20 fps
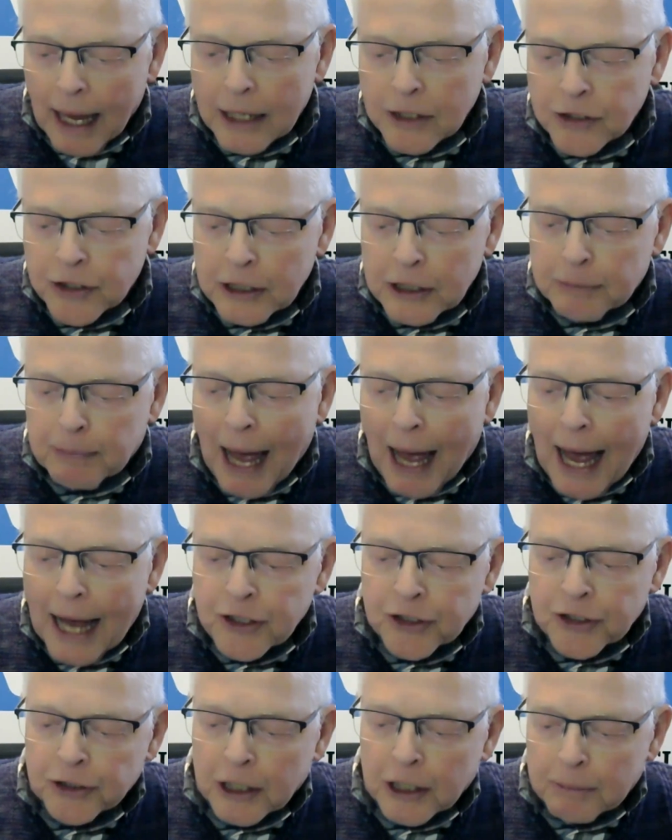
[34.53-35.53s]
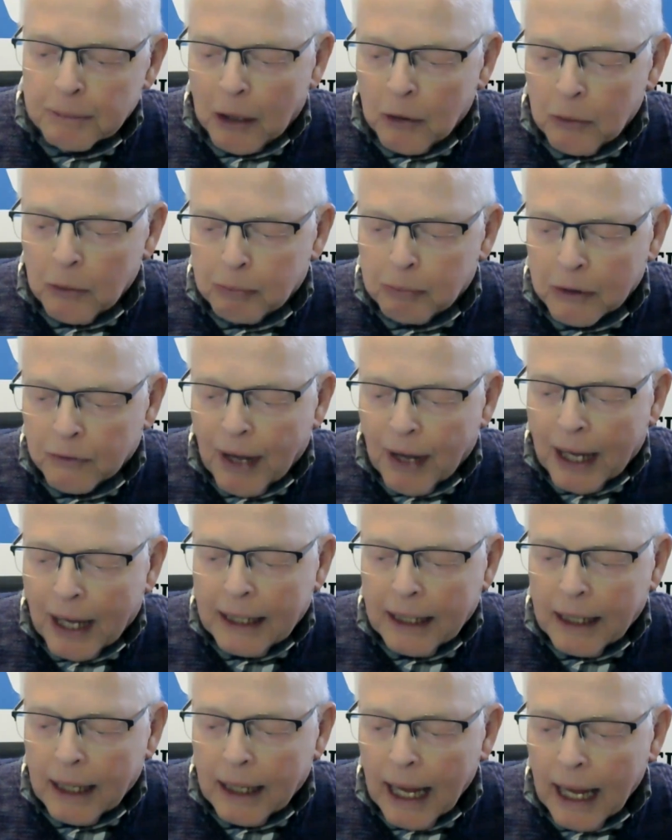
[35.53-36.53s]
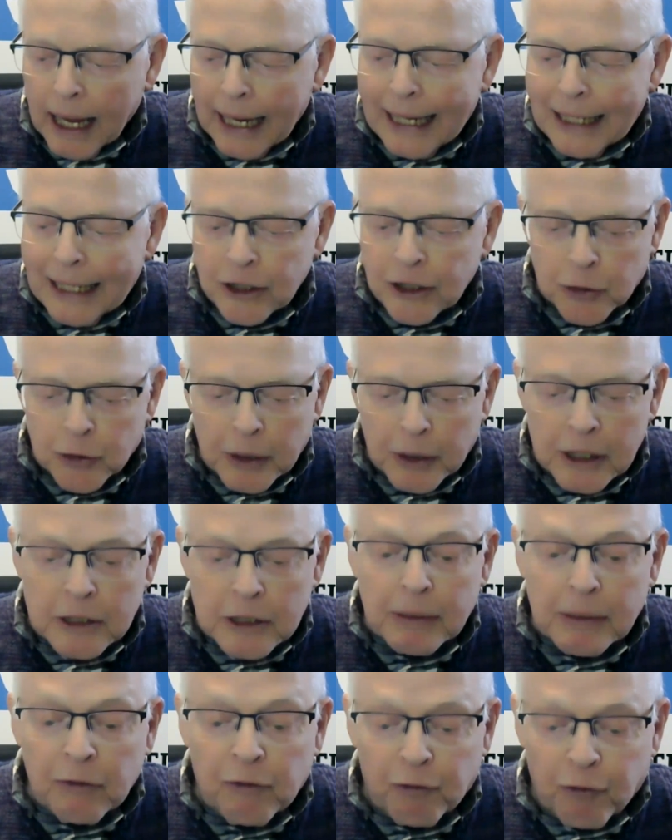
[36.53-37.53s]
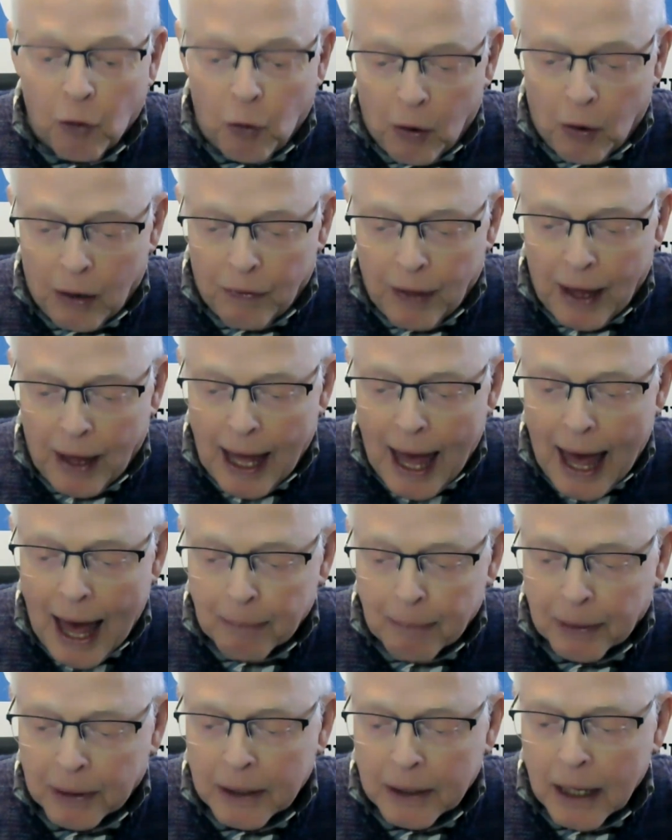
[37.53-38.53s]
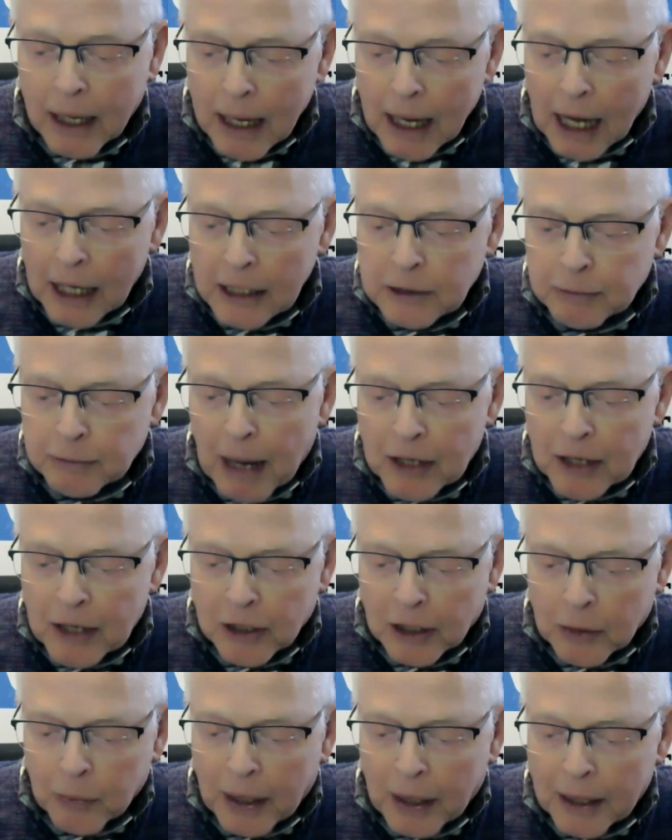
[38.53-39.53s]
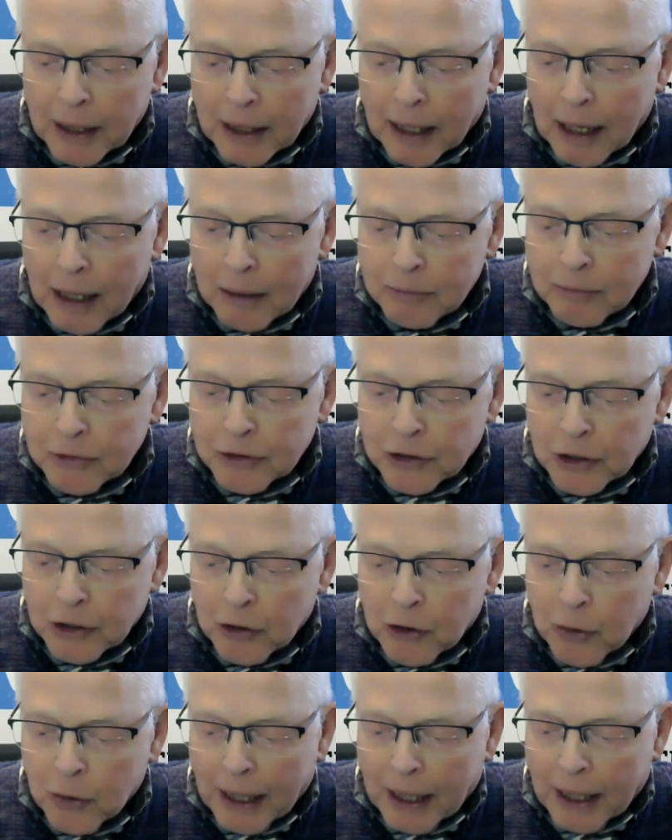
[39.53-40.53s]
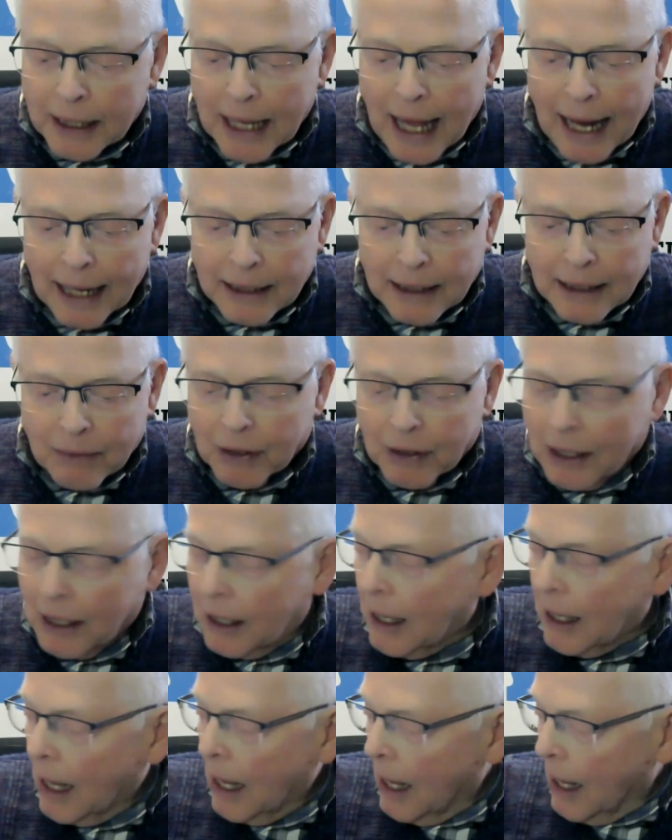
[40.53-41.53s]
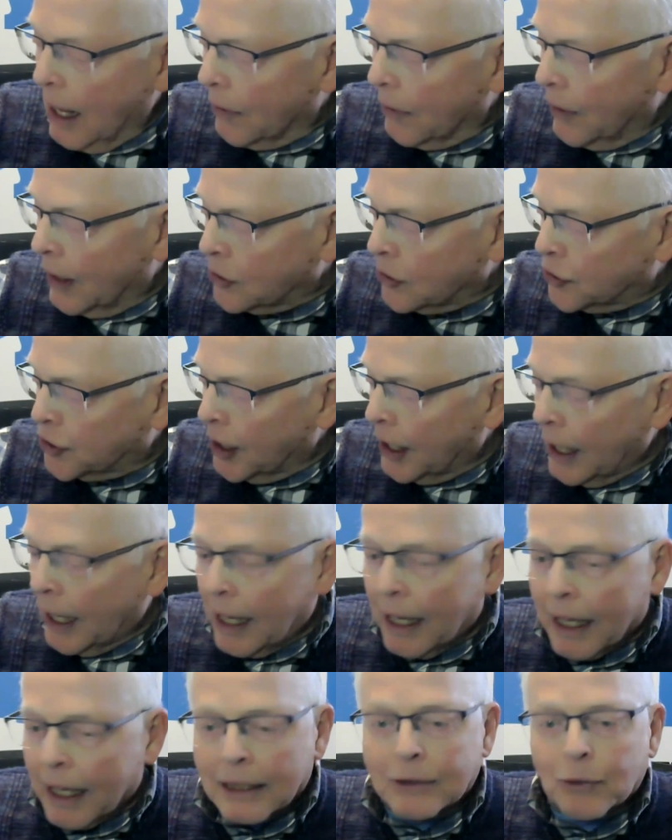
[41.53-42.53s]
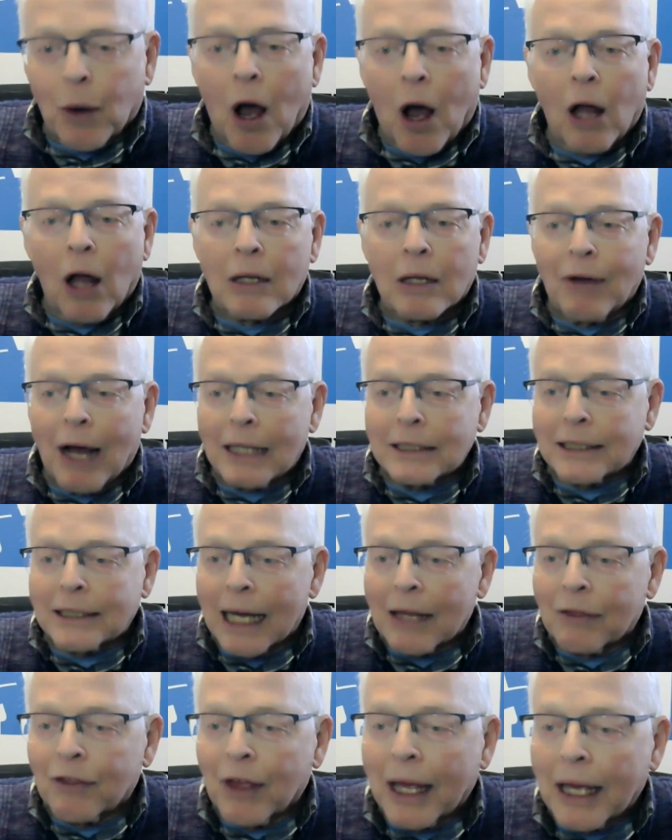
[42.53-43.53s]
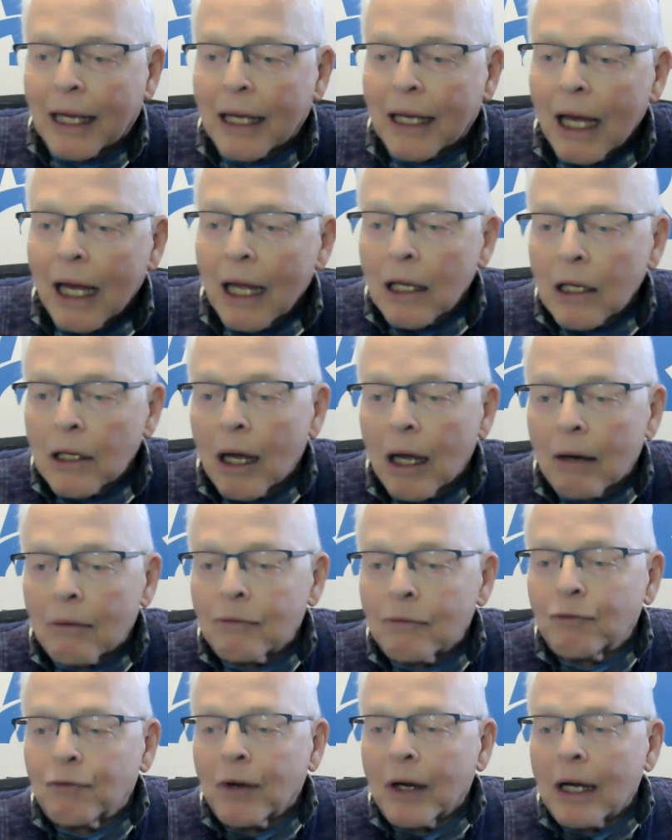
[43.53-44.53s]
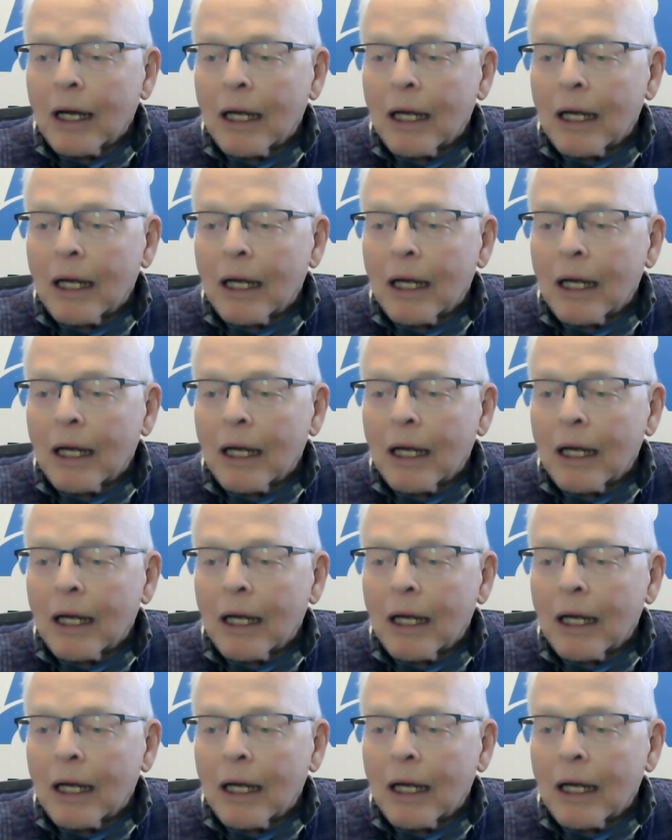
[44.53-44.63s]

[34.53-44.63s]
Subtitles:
and she's passionate about preventing injuries before they happen, especially when it comes to doing an activity that she, as all of us, I think, love